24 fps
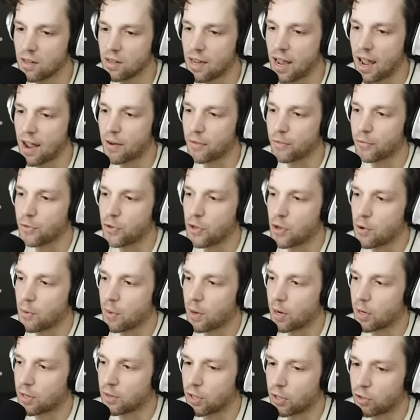Have you
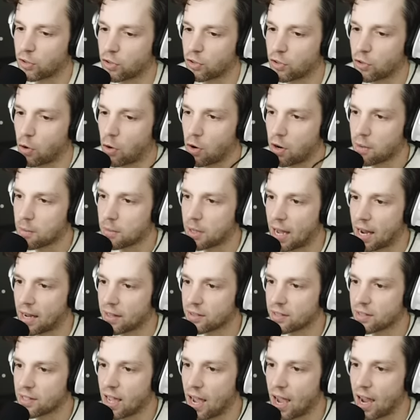heard the storm
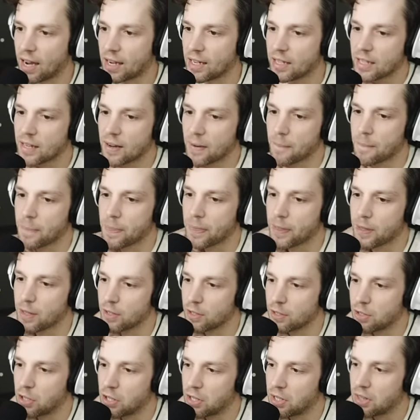last night?
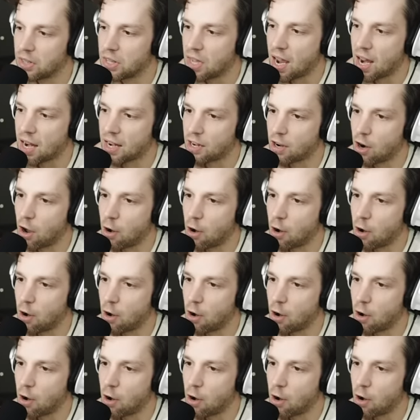Good thing